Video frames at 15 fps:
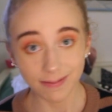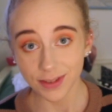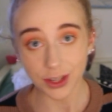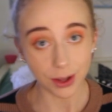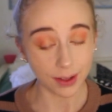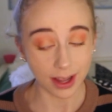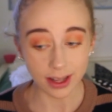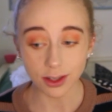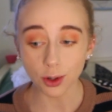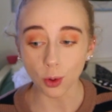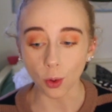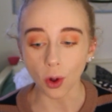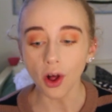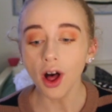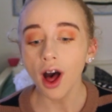so that's
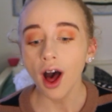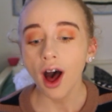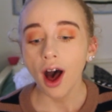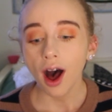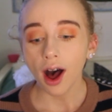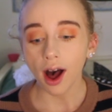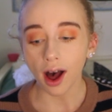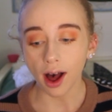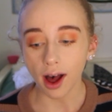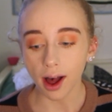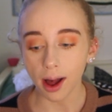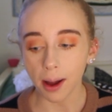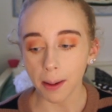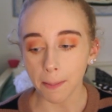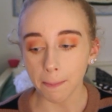cool.
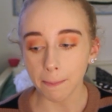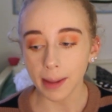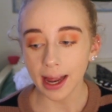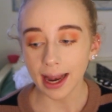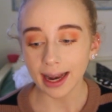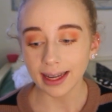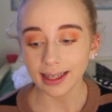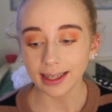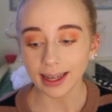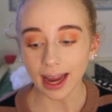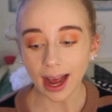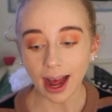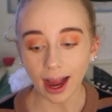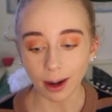And yeah,